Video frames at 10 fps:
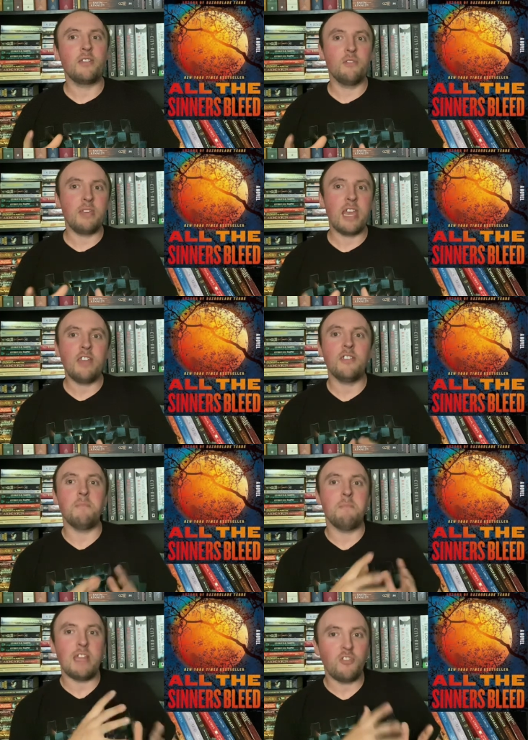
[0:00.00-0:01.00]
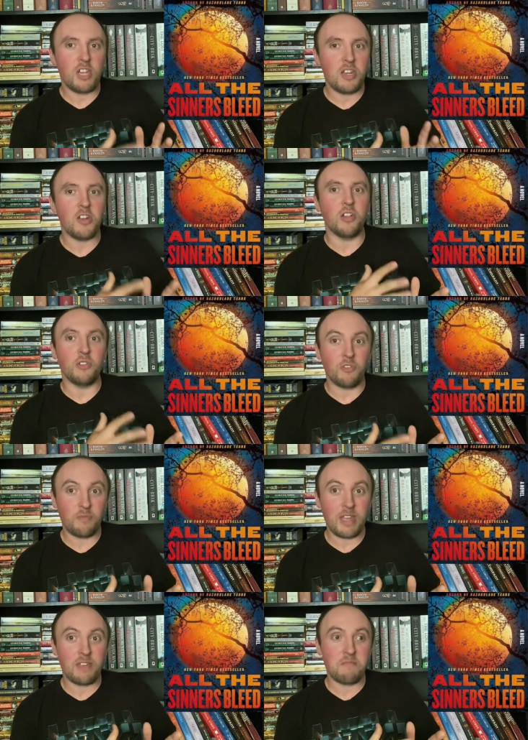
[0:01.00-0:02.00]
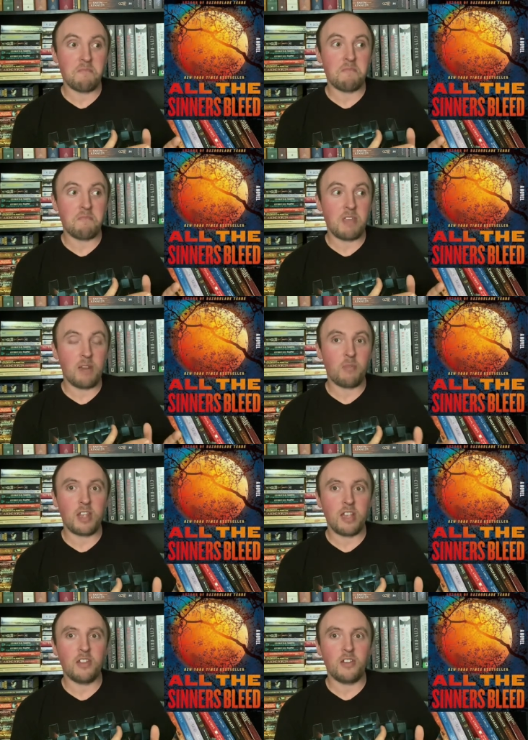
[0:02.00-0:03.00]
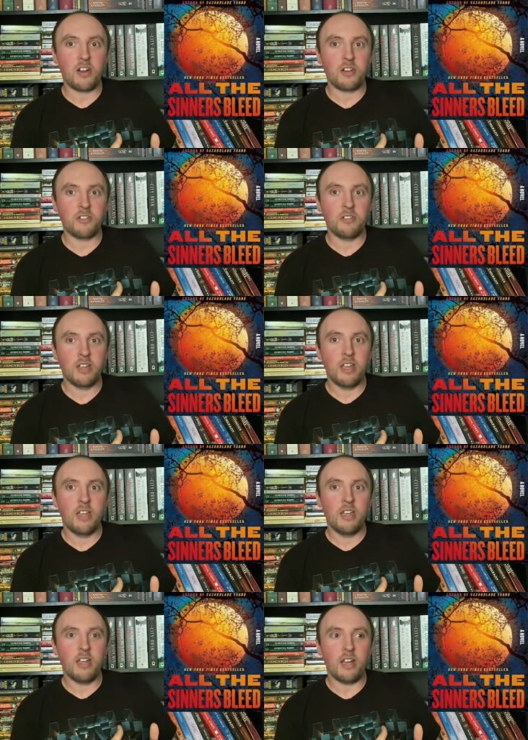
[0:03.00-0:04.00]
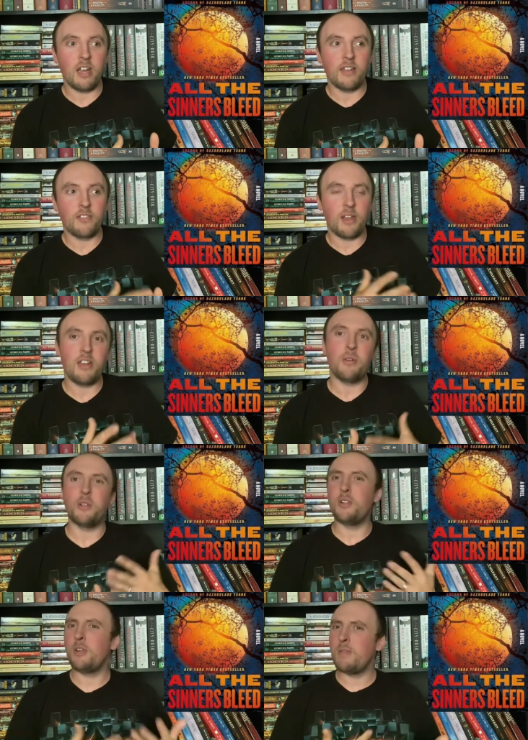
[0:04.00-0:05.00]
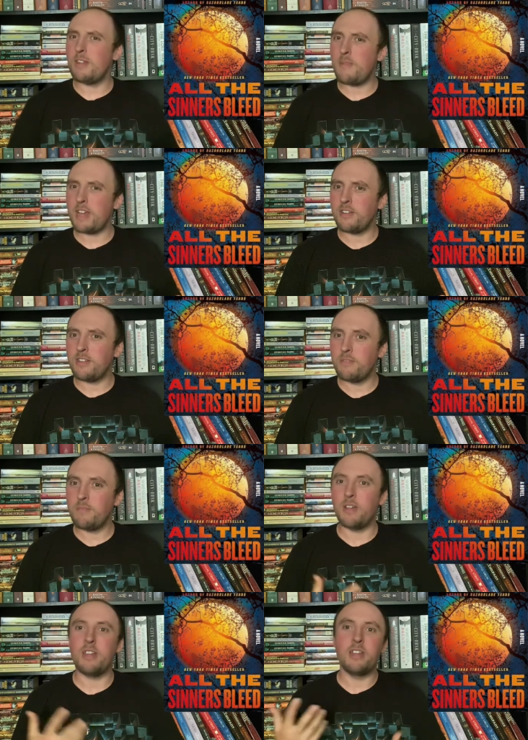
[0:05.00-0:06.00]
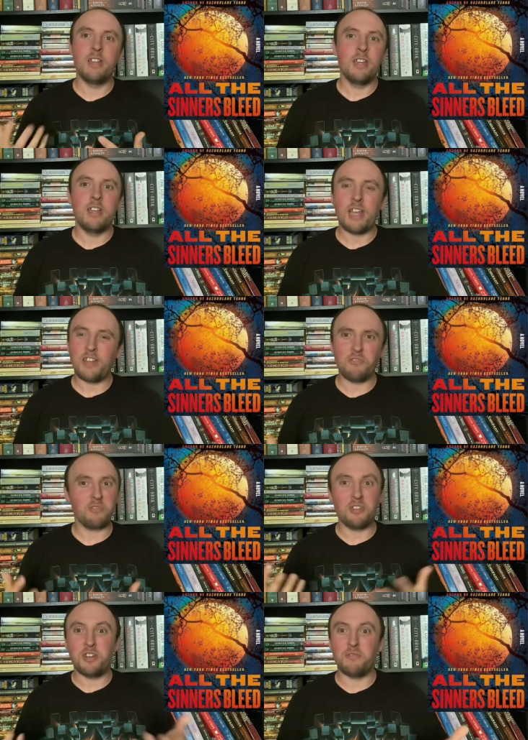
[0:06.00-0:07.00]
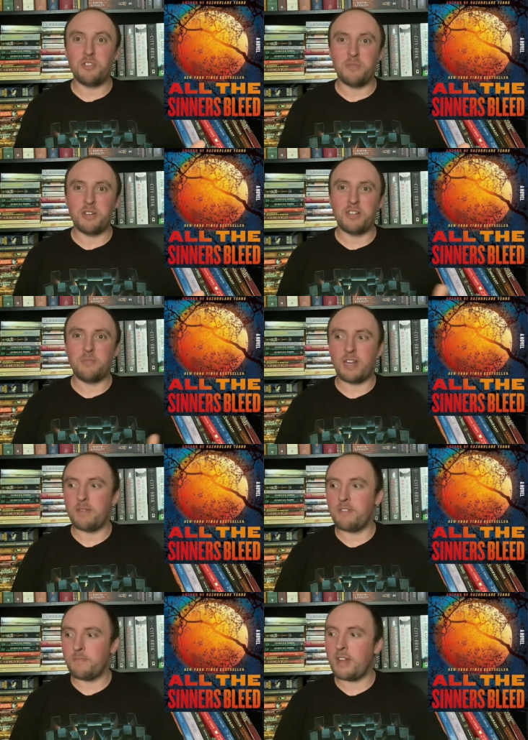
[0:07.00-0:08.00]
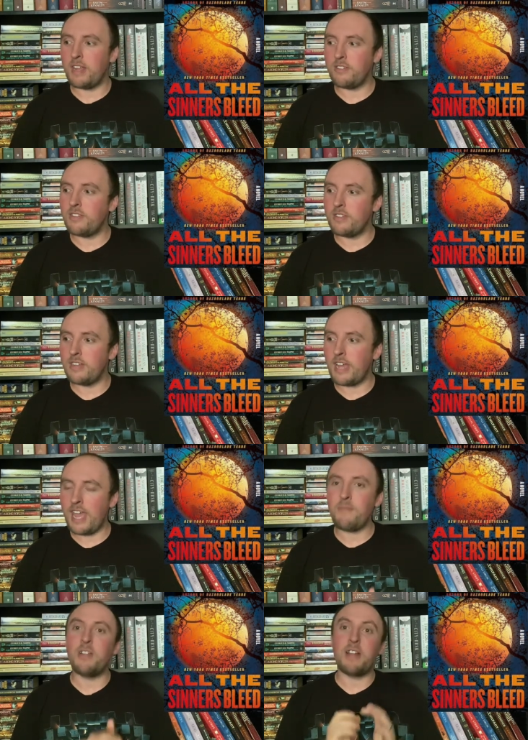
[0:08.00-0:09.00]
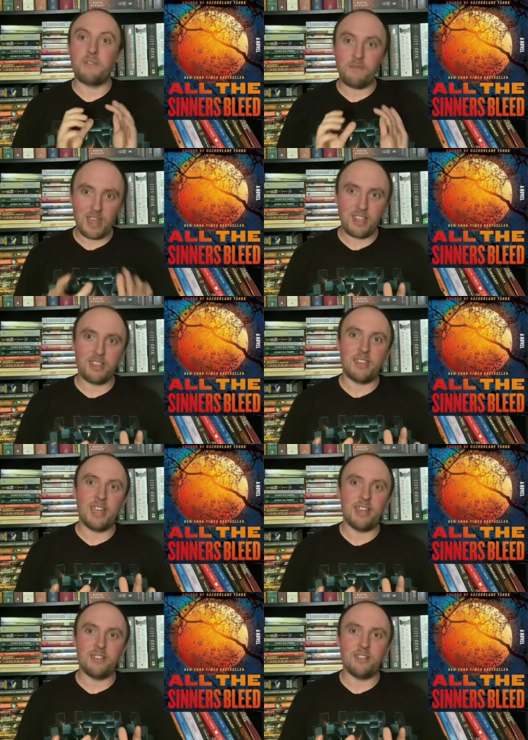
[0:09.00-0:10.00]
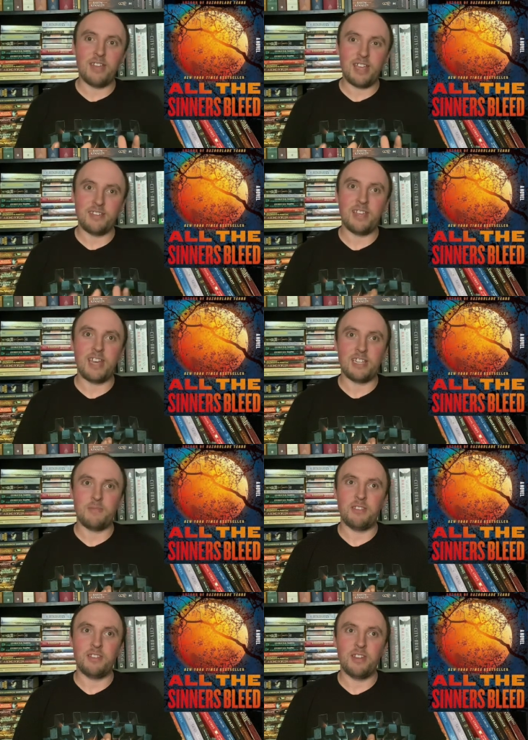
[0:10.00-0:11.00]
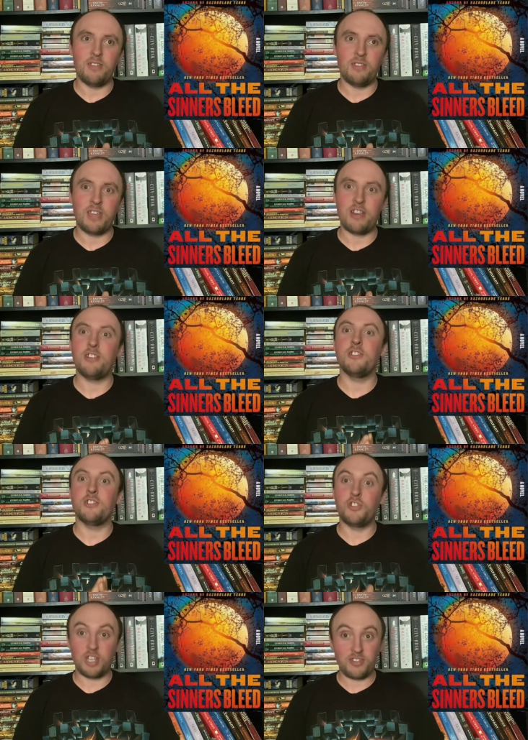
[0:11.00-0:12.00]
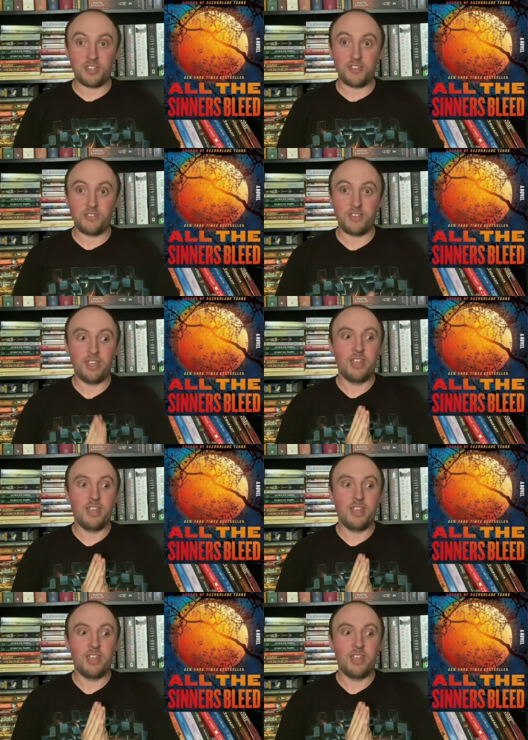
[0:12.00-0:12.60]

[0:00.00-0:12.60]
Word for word: Luke Cage is mentioned a little bit in Breaking the Dark. Uh, so I know a little bit about him, but I don't really know too much, but I'm but I I have a lot of faith that S.A. Cosby is going to do the character justice.